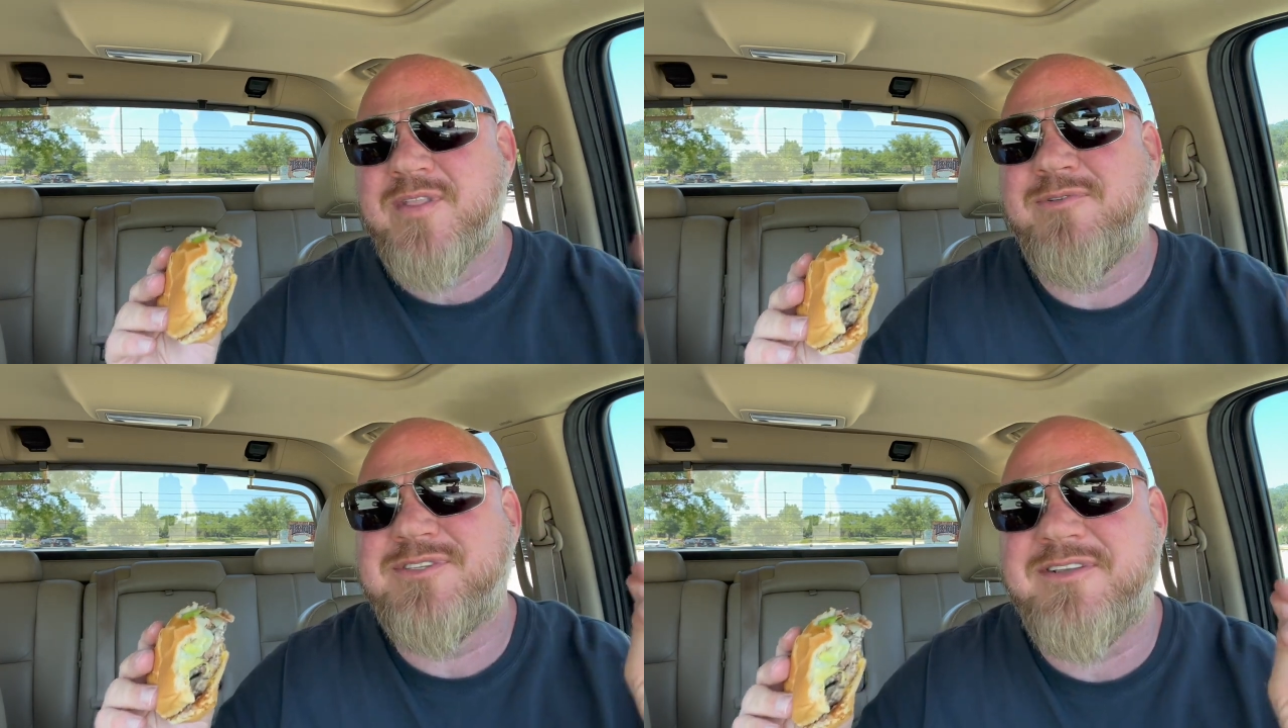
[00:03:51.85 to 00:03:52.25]

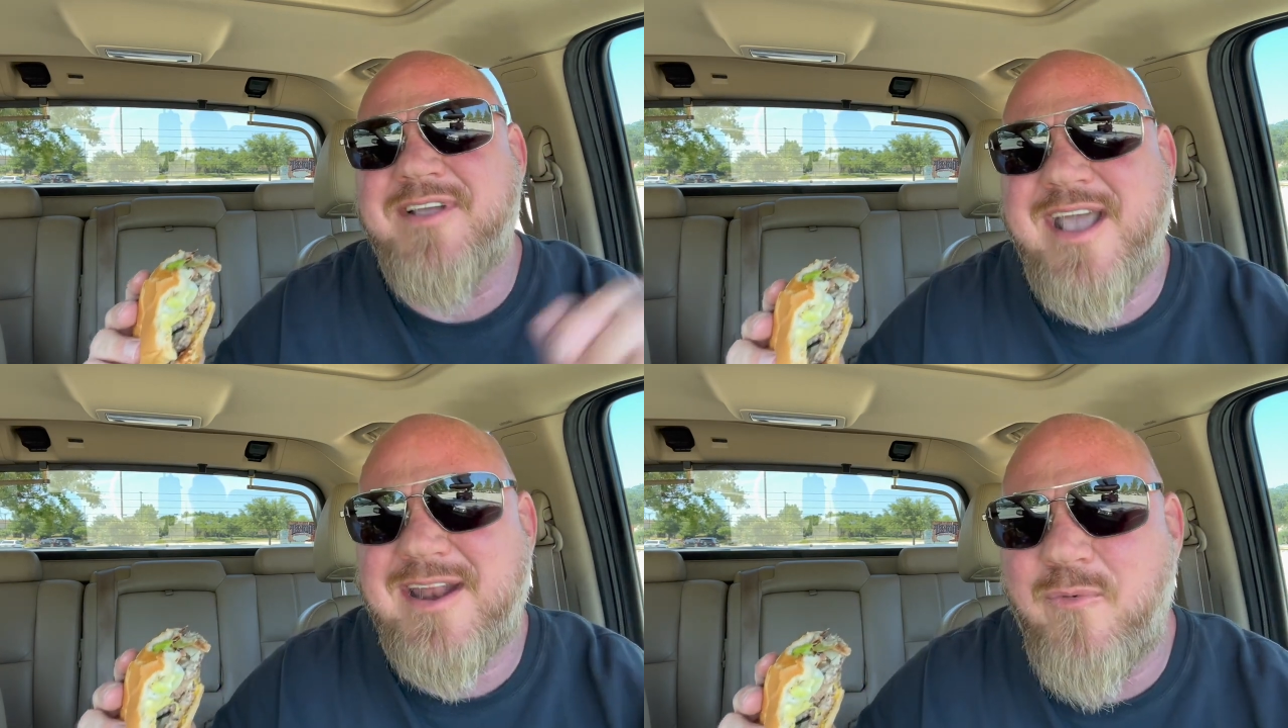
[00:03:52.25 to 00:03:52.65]
Was that they
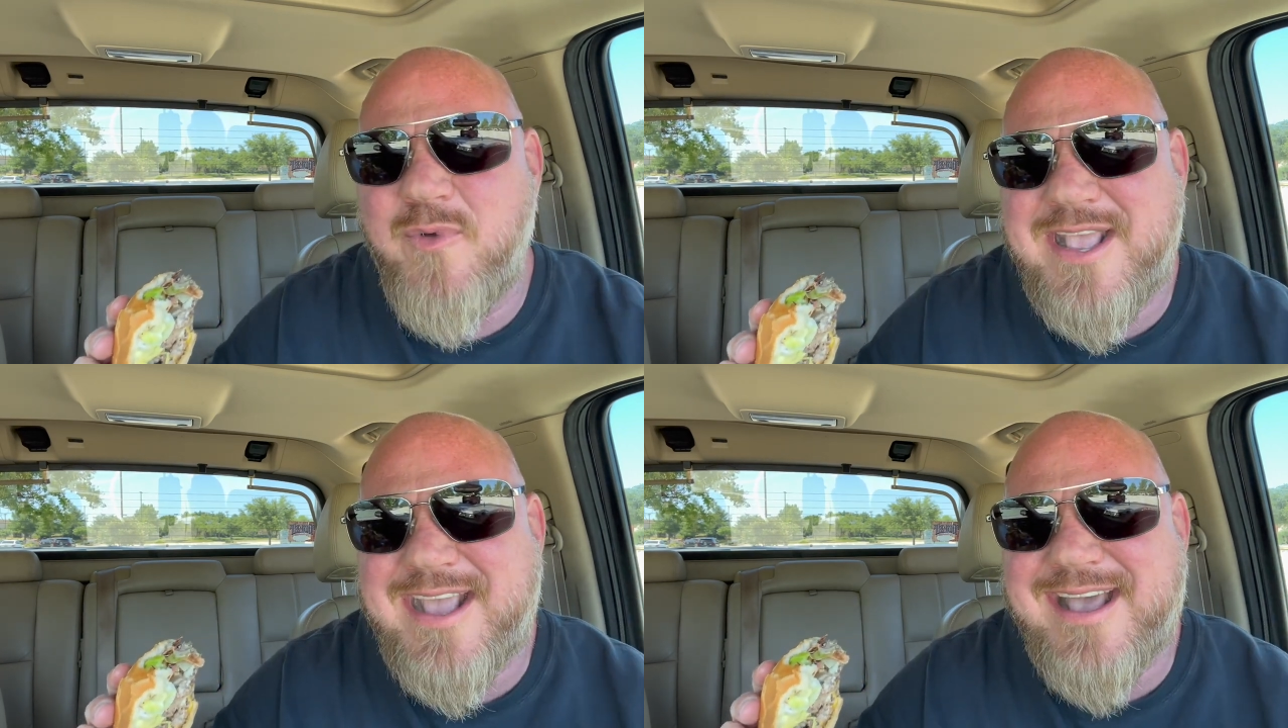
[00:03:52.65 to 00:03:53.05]
had a
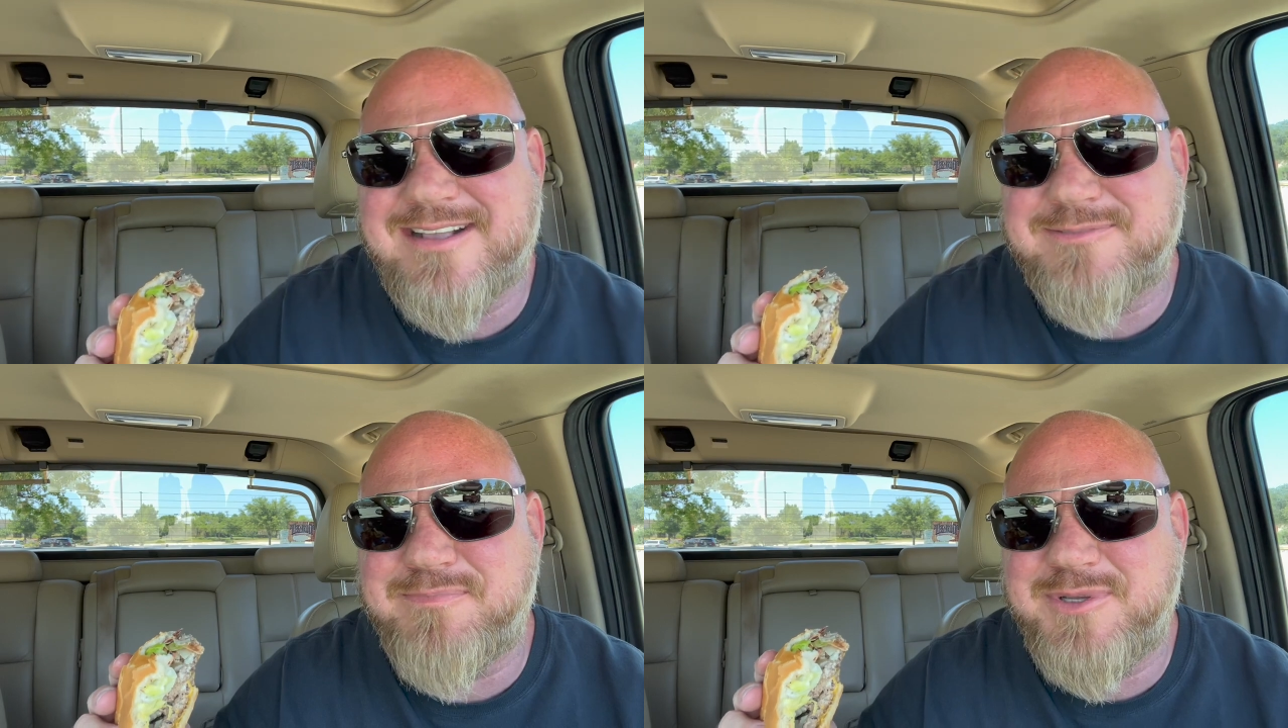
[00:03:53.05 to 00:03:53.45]
weak
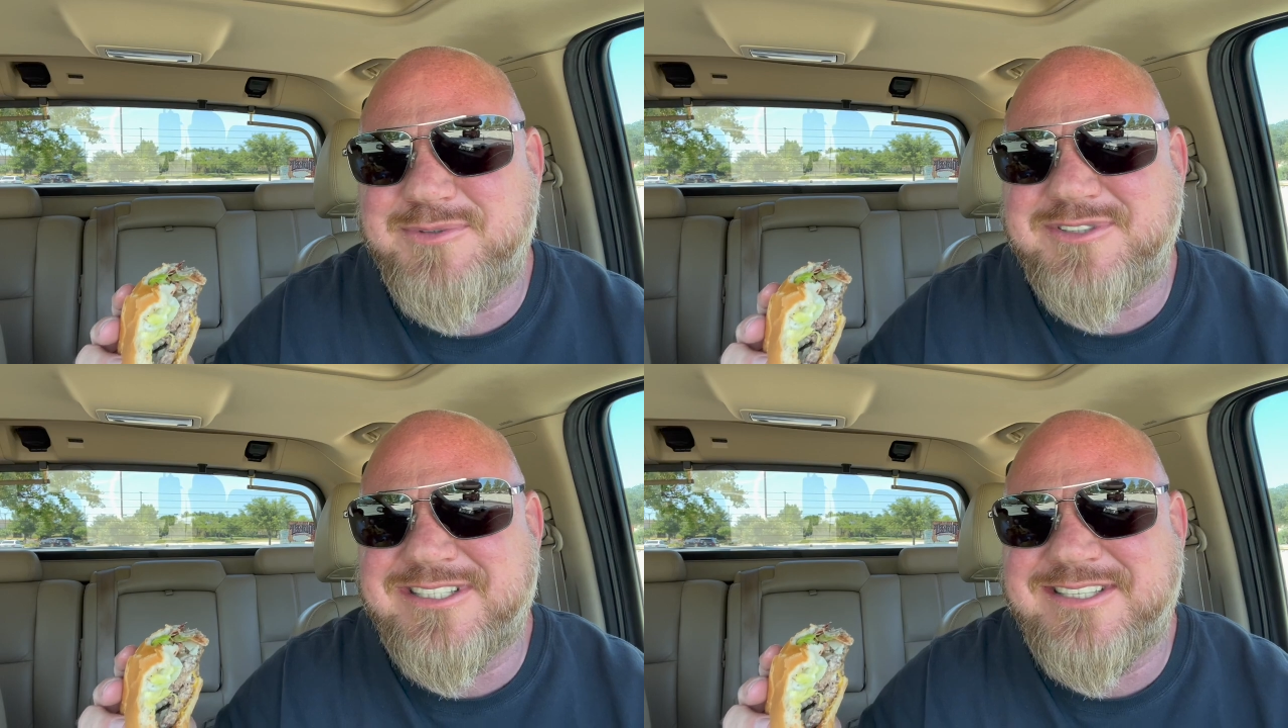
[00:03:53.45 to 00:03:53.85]
ass blue
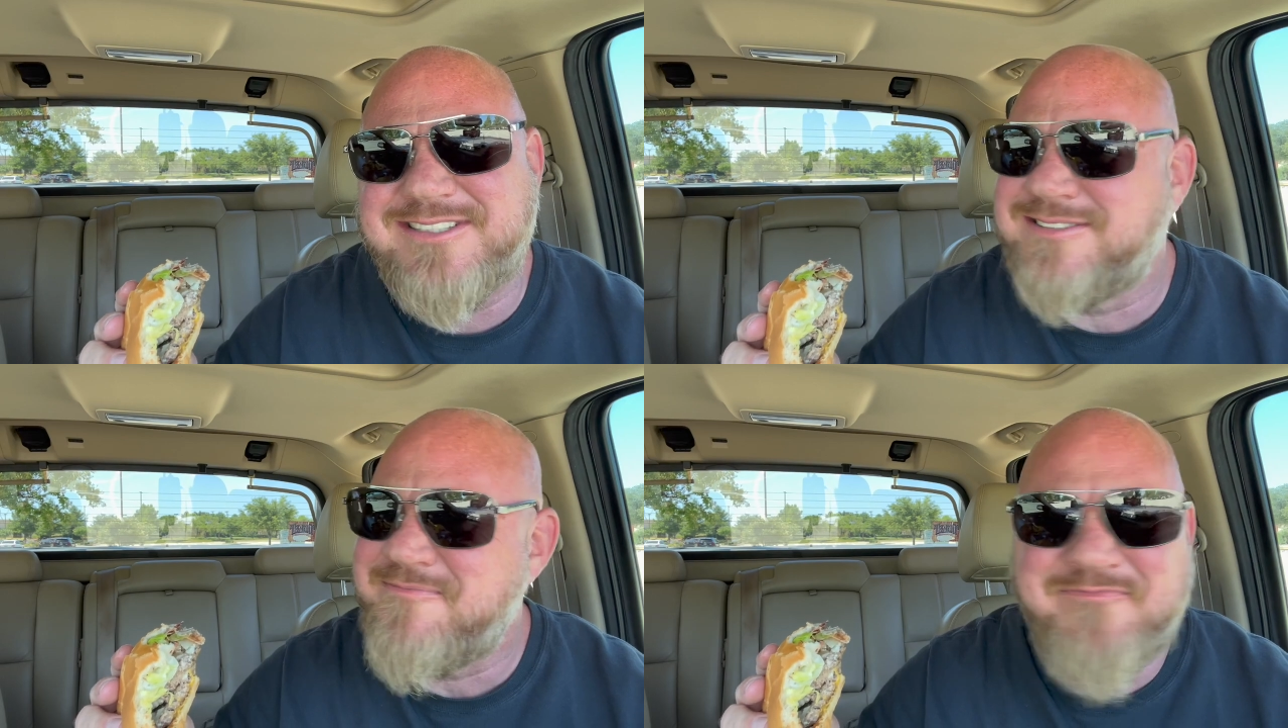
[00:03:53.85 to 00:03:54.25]

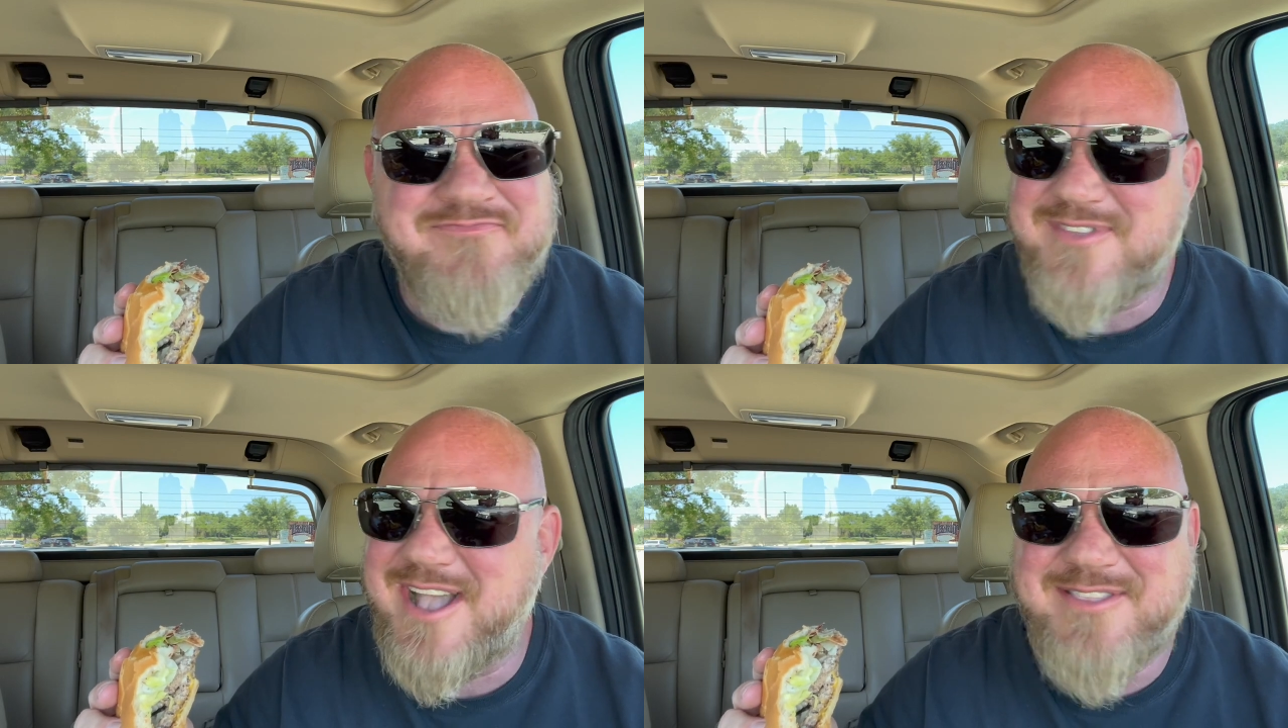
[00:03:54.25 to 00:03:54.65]
cheese
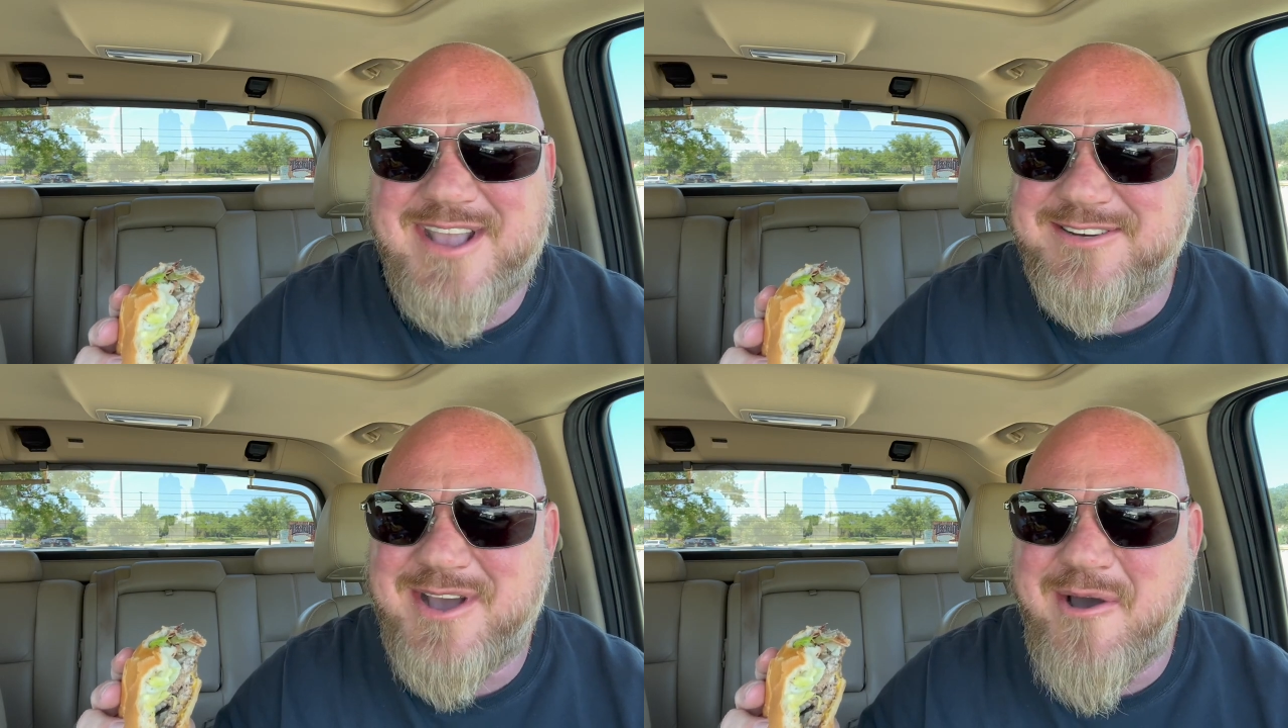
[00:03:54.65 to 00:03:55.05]
and
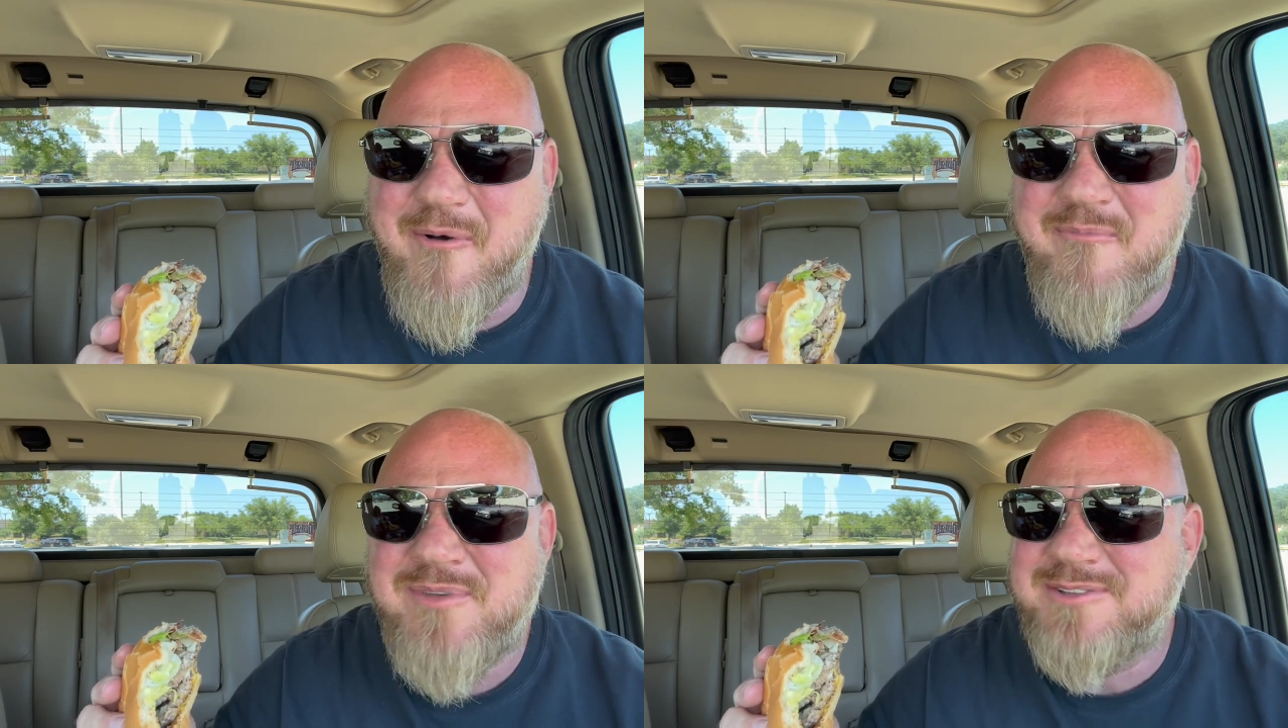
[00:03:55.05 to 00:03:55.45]
they don't.